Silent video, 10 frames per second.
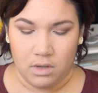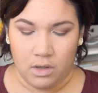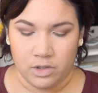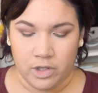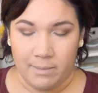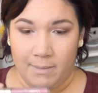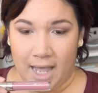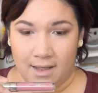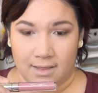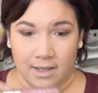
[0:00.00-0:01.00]
Ultra
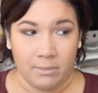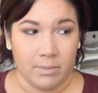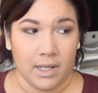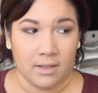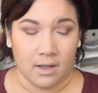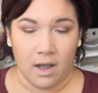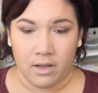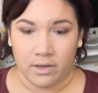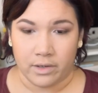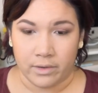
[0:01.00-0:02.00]
Matte Lip in the
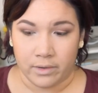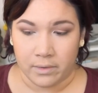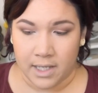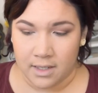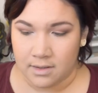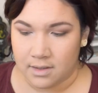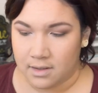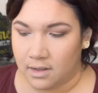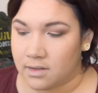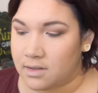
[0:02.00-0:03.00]
color
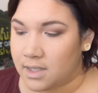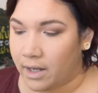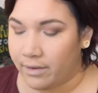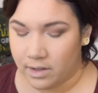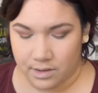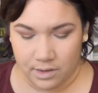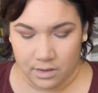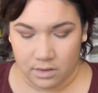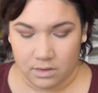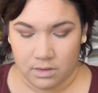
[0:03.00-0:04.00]
Clueless and see how this
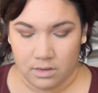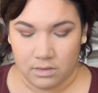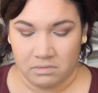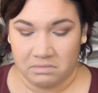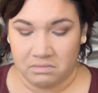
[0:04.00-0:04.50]
looks.